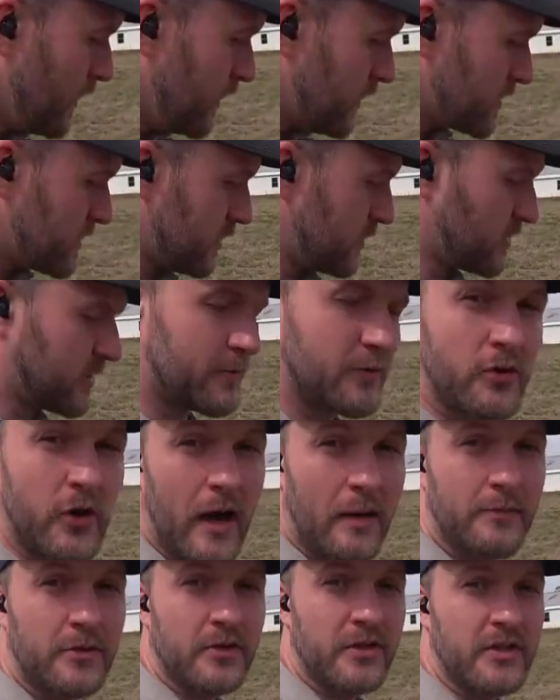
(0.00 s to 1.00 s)
So
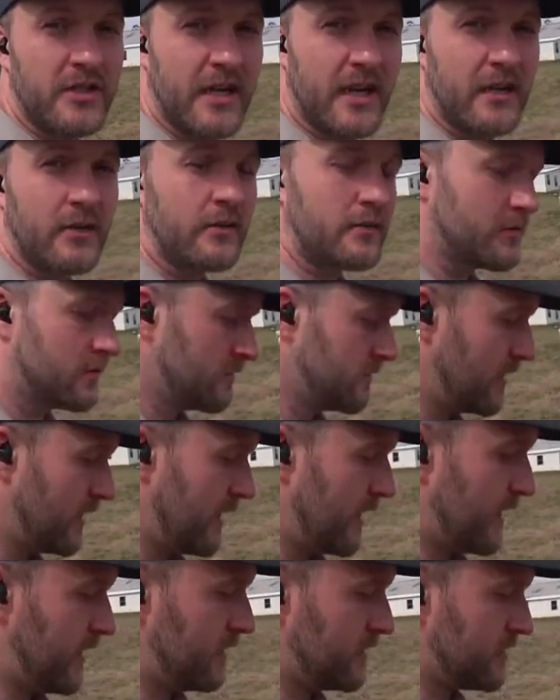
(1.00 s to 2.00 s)
subscribe to the channel
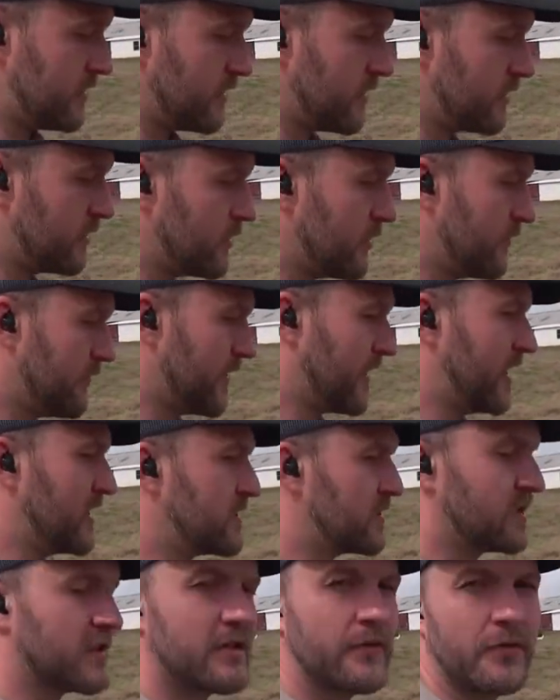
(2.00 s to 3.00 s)
and turn on
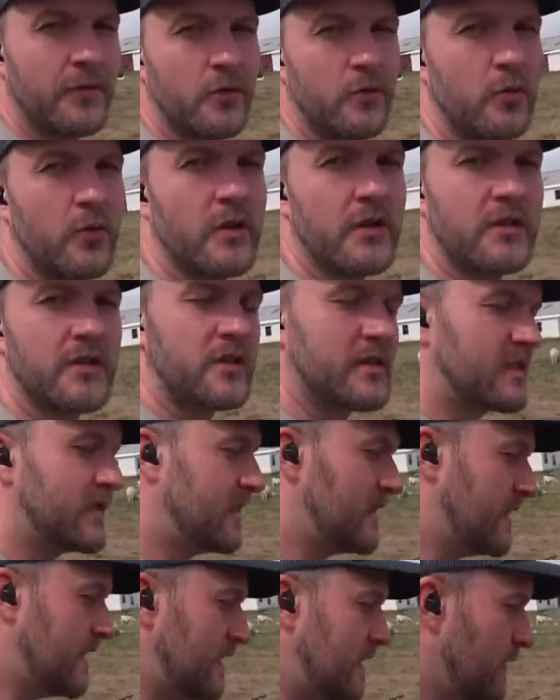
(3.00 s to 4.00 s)
notifications if you want to
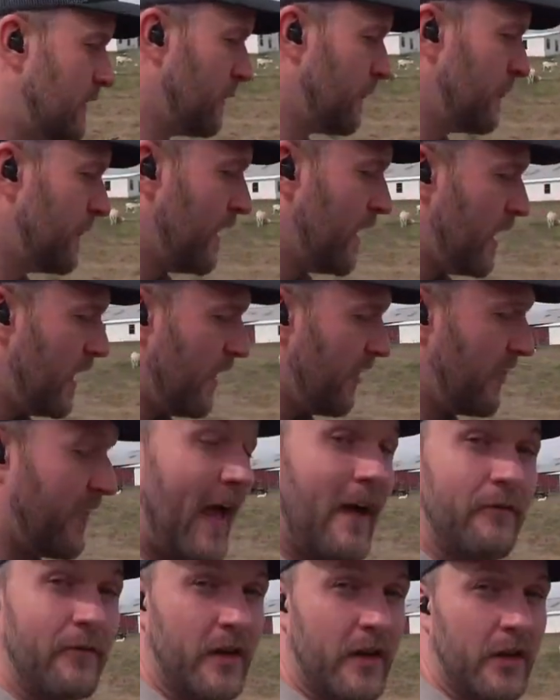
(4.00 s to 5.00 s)
see
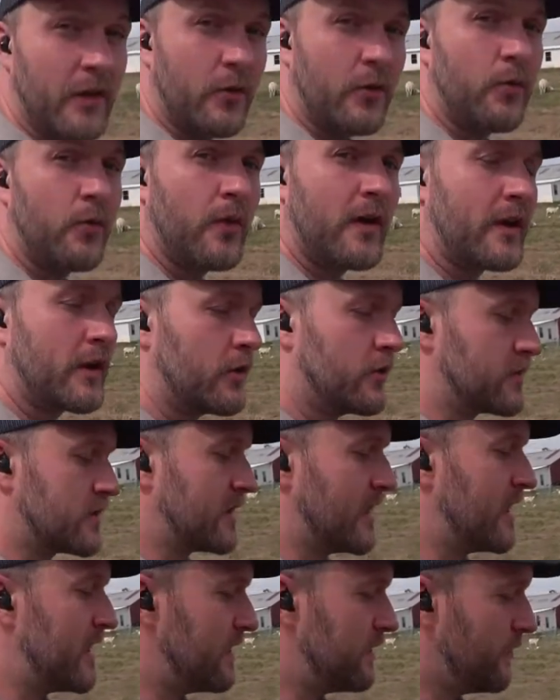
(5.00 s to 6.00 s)
that video when it goes
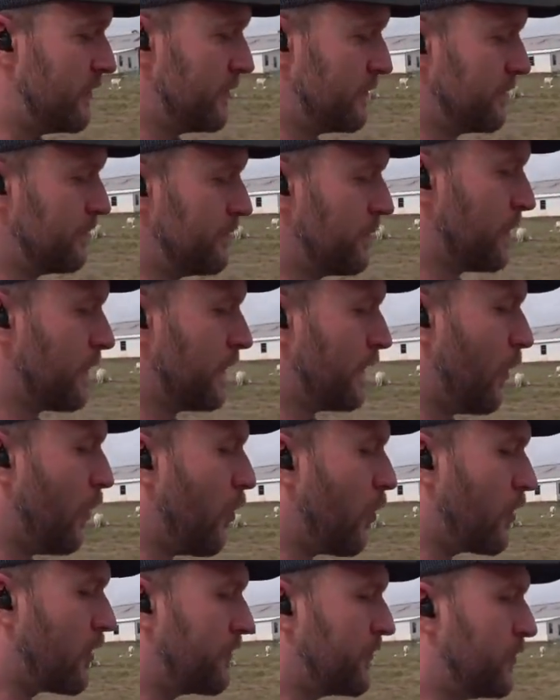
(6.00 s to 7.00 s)
live,
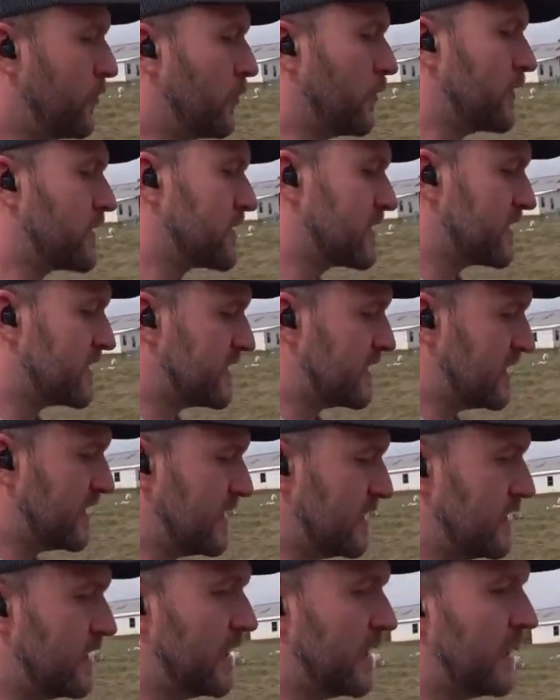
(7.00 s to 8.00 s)
or if you want to
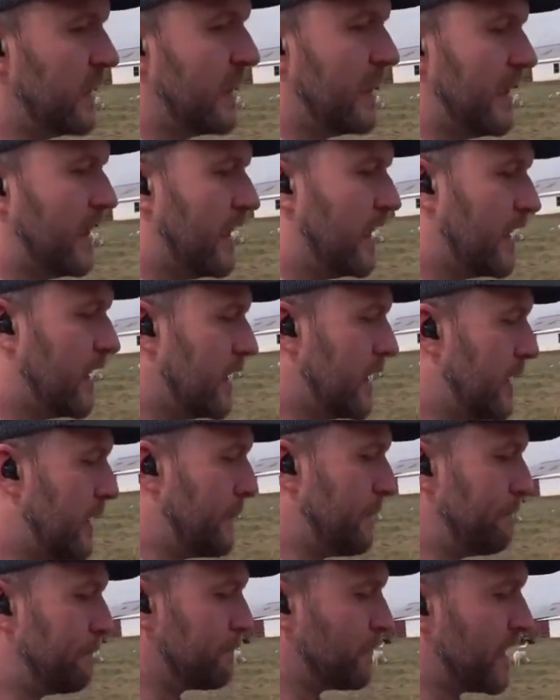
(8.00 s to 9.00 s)
see
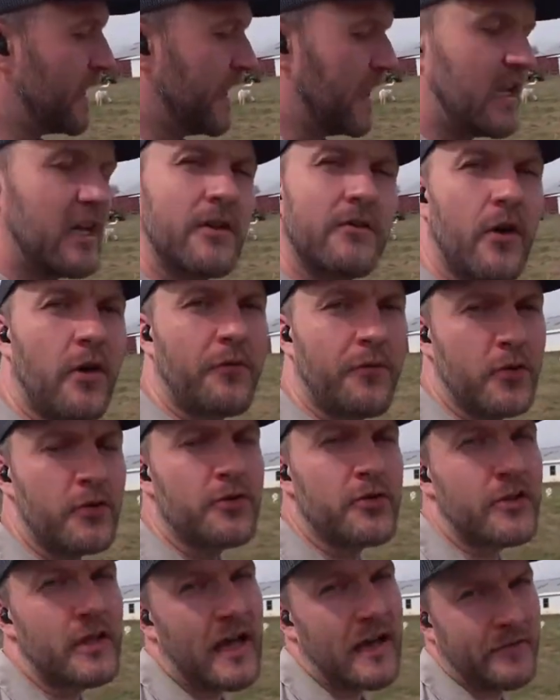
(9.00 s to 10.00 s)
any of our
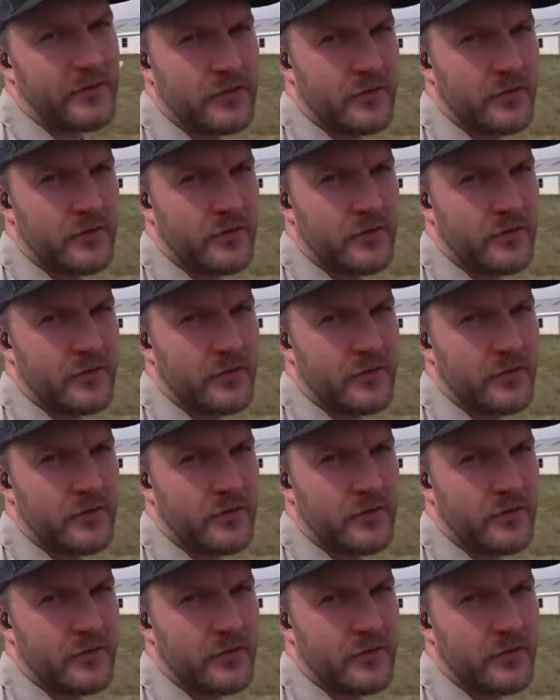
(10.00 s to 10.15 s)
future live